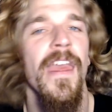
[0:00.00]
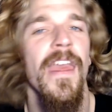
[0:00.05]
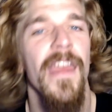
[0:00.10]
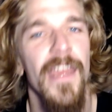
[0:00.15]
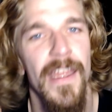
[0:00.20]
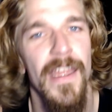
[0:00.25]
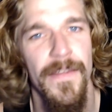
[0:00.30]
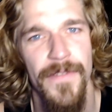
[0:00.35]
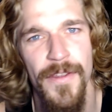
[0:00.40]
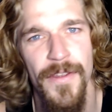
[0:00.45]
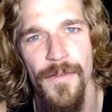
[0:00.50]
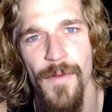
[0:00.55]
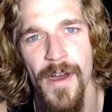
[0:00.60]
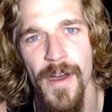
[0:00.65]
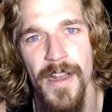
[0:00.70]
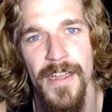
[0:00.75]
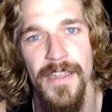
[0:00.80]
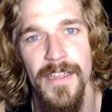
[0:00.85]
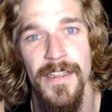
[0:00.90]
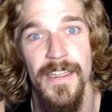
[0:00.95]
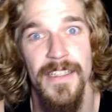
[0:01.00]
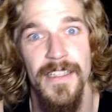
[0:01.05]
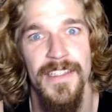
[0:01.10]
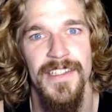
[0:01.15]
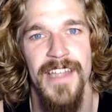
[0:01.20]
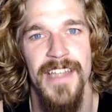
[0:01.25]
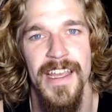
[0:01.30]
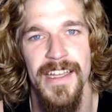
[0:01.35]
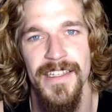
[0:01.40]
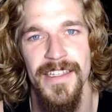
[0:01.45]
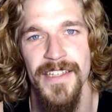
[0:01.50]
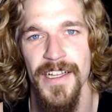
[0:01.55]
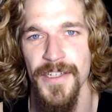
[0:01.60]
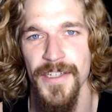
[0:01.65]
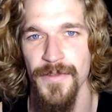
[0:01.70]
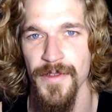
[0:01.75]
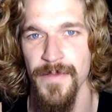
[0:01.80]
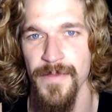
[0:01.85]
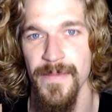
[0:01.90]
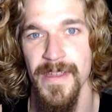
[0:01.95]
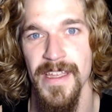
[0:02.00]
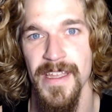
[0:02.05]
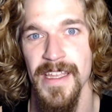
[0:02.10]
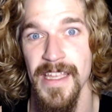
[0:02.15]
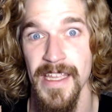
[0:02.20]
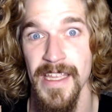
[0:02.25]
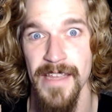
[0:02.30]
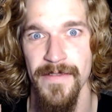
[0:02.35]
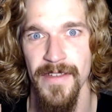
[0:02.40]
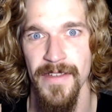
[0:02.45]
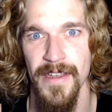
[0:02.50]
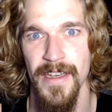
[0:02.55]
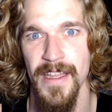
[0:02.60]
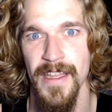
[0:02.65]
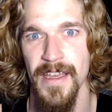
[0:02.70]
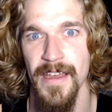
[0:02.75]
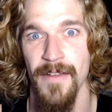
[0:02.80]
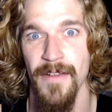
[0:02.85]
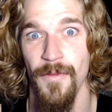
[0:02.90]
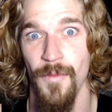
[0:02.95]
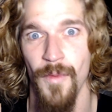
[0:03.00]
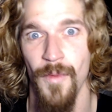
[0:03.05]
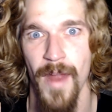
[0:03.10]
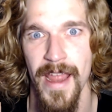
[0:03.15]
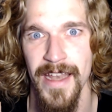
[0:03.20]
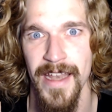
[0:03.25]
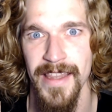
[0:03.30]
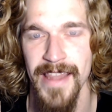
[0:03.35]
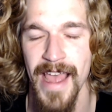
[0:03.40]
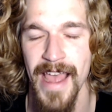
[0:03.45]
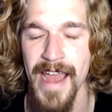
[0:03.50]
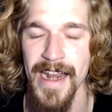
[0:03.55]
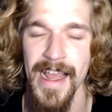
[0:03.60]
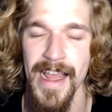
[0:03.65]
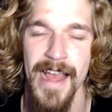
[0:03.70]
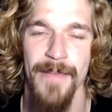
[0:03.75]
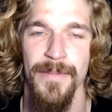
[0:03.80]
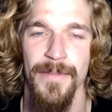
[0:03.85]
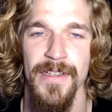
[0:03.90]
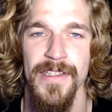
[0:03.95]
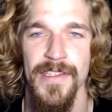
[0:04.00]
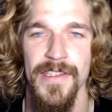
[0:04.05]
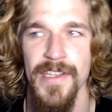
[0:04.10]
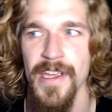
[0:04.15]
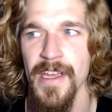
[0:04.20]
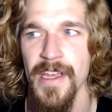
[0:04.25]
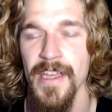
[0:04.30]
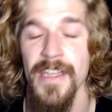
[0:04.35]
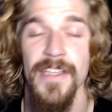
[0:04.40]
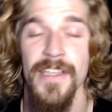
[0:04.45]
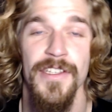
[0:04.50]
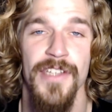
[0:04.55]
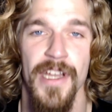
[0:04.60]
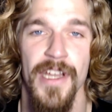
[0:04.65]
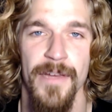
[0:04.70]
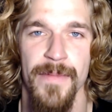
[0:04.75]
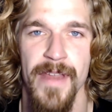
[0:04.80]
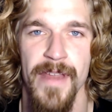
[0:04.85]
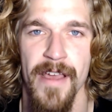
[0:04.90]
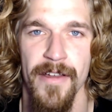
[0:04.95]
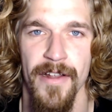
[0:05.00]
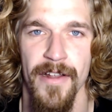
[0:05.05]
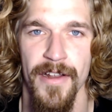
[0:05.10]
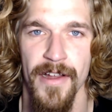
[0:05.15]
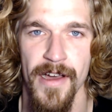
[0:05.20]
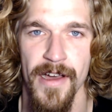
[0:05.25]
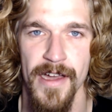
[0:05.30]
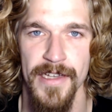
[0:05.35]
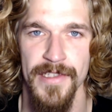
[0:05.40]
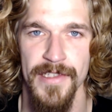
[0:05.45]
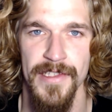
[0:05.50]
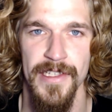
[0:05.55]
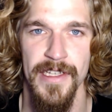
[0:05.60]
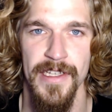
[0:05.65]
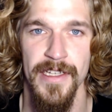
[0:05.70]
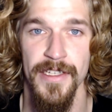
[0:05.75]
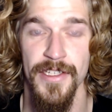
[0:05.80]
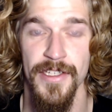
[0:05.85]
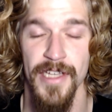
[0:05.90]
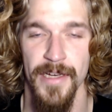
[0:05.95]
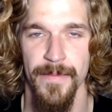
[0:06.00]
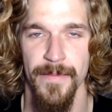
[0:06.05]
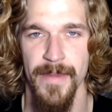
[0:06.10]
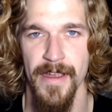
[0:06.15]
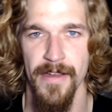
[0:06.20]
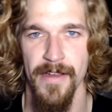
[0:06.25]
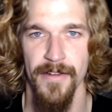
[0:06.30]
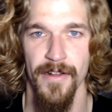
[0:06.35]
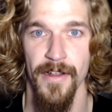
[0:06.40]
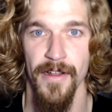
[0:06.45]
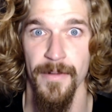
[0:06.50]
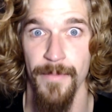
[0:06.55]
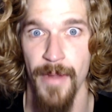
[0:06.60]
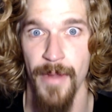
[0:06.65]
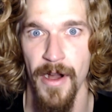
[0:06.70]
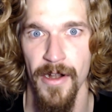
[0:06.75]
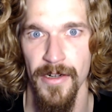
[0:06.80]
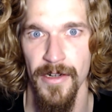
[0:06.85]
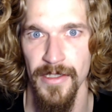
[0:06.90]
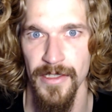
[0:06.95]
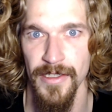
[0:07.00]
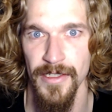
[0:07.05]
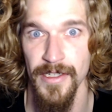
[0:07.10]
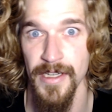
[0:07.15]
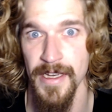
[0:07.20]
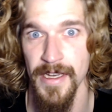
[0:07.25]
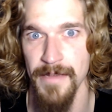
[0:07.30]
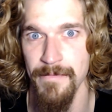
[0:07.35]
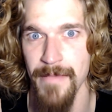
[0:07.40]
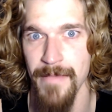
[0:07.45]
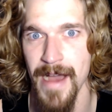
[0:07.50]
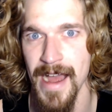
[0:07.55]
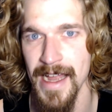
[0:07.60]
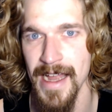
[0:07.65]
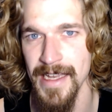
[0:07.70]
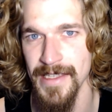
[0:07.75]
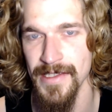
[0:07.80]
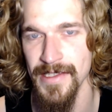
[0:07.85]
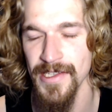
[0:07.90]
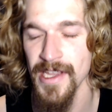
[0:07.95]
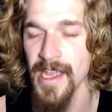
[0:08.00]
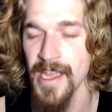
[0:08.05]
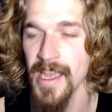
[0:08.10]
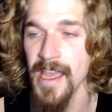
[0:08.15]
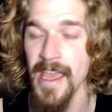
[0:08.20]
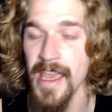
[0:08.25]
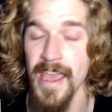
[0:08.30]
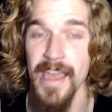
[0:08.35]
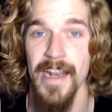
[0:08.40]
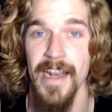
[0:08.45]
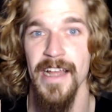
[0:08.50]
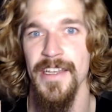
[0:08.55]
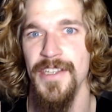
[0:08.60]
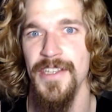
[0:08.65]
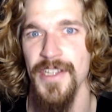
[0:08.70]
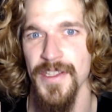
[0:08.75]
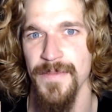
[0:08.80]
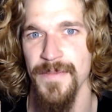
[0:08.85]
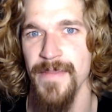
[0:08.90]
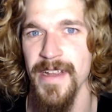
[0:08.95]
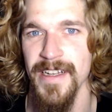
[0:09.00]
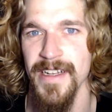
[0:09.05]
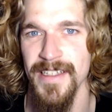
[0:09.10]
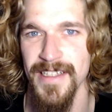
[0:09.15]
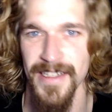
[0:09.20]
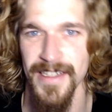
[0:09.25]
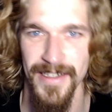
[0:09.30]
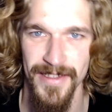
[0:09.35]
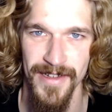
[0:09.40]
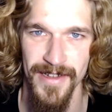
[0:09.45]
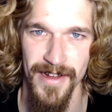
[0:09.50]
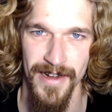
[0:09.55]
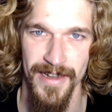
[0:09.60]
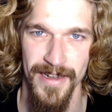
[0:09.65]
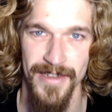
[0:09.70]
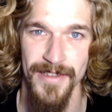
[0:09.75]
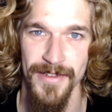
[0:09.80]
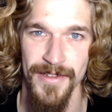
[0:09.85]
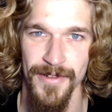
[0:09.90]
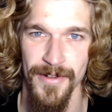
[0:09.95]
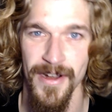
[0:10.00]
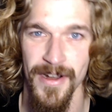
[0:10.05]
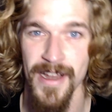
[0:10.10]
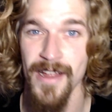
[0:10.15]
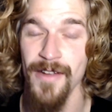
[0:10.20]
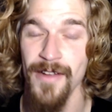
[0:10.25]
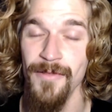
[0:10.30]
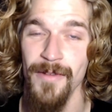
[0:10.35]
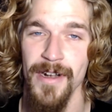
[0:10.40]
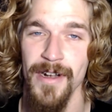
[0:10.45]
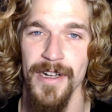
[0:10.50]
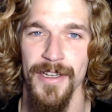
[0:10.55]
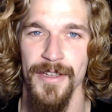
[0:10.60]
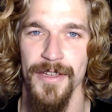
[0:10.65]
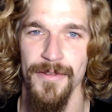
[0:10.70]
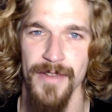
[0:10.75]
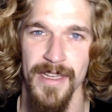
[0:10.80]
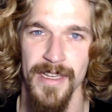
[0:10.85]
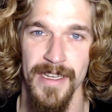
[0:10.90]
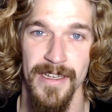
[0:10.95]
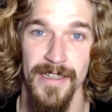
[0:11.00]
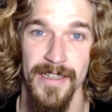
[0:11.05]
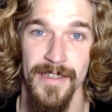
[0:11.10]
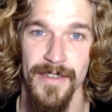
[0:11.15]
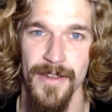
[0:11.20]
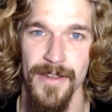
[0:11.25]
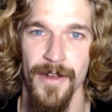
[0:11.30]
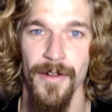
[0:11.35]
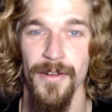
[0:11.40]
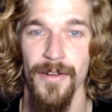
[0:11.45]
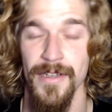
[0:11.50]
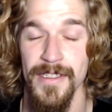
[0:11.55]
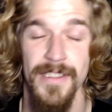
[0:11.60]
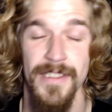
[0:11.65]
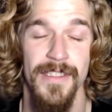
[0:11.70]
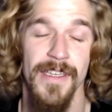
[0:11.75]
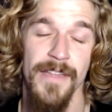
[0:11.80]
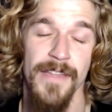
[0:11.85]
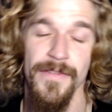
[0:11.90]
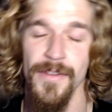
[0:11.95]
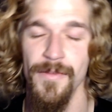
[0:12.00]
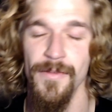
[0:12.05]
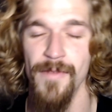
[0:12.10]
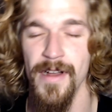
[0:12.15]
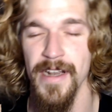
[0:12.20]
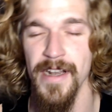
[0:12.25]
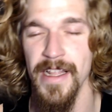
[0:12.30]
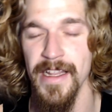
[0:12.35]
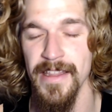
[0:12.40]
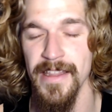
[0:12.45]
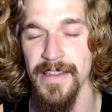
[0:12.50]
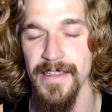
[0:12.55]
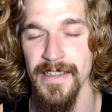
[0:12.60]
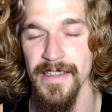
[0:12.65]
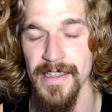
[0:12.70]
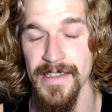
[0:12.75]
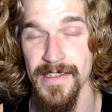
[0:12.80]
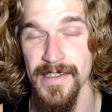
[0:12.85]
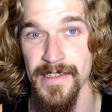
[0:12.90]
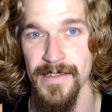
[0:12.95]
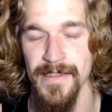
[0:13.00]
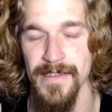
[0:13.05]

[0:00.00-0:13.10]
if you want to stay in touch with me even when that happens, check me out on Odyssey, check me out on Parler and Minds, and I just made a TikTok too, where you can go if you want anything that's,